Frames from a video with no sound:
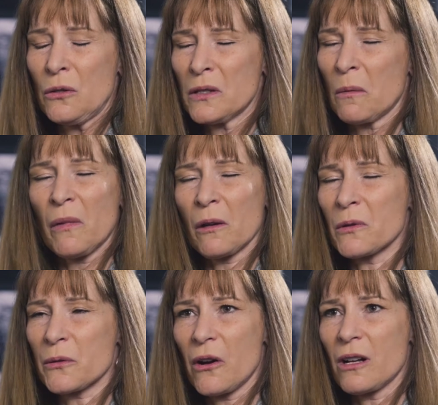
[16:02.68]
knew something
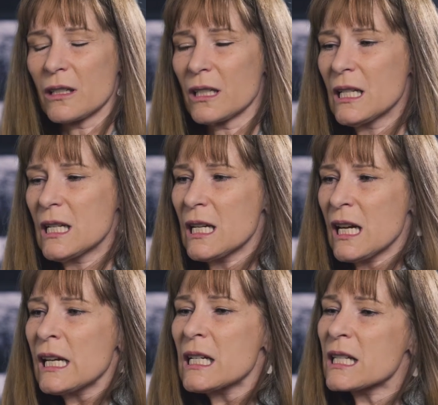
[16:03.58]
was wrong.
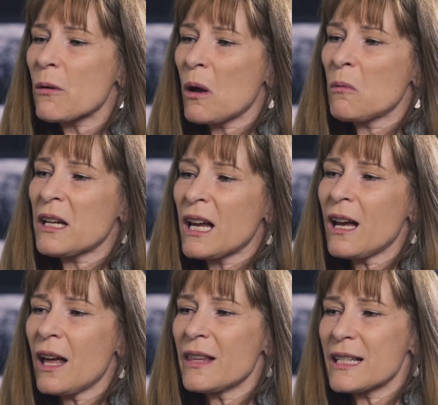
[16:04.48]
And so I, when I
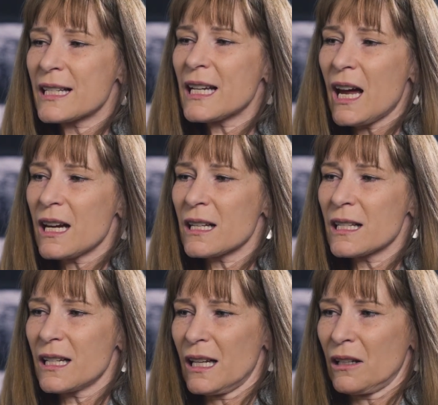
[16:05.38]
got this
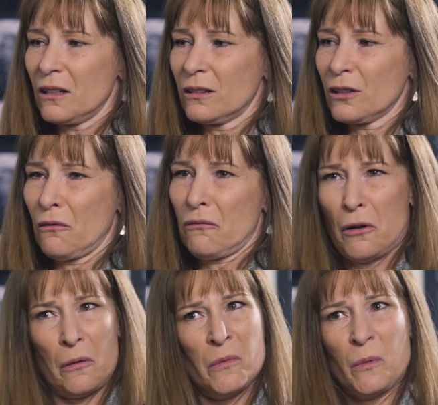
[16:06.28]
text, it
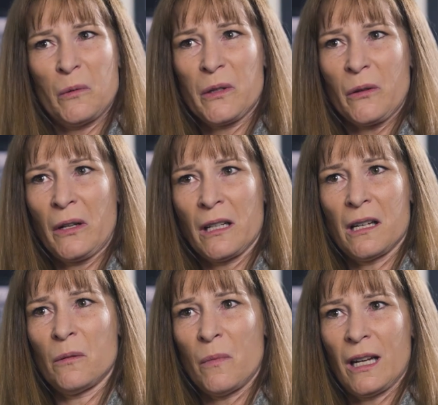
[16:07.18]
confirmed what was going
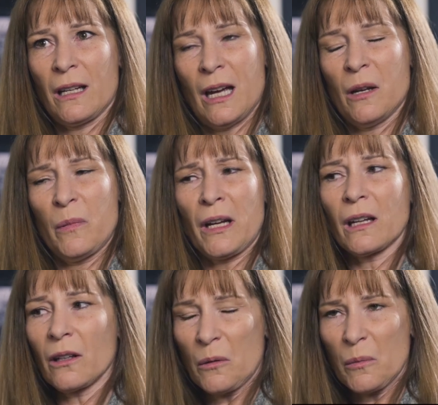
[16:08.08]
on in my gut, but
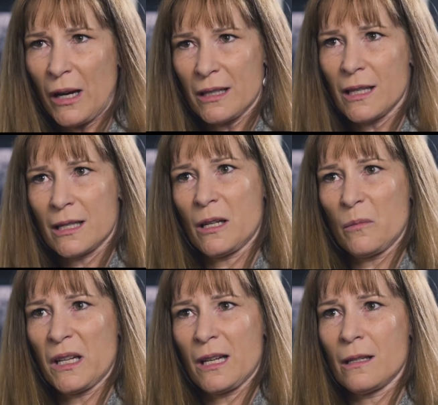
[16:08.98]
I couldn't process
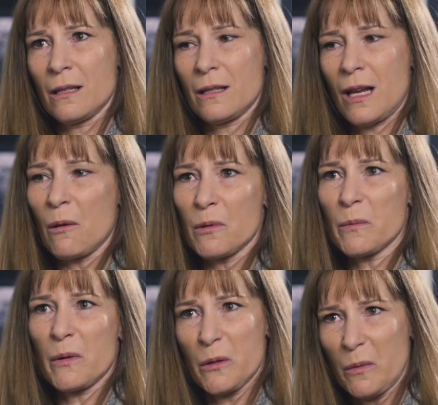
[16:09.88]
it because I was
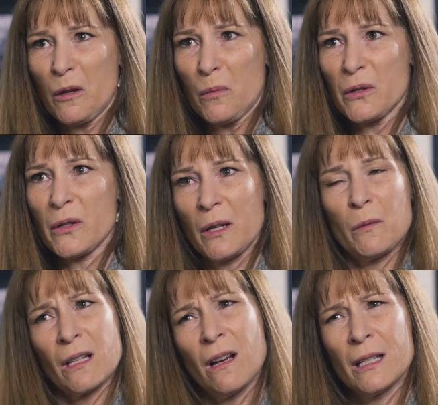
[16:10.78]
supposed to be the person that
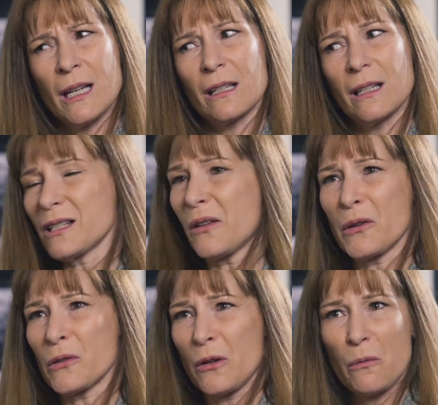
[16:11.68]
was contacted. So
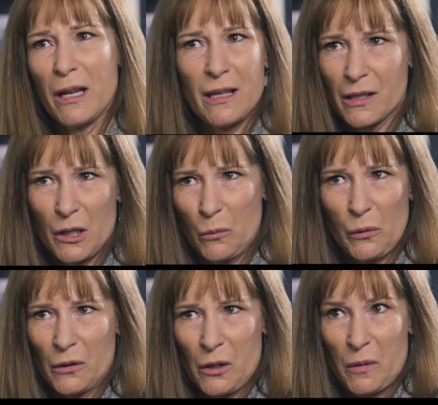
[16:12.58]
there's no way this could,
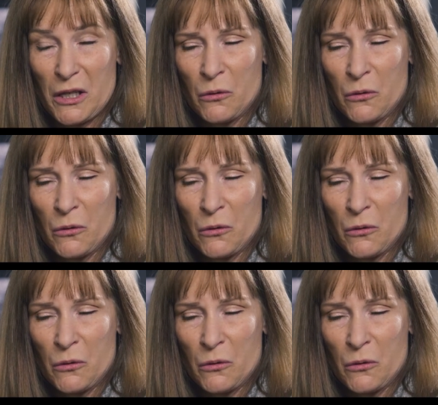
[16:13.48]
could be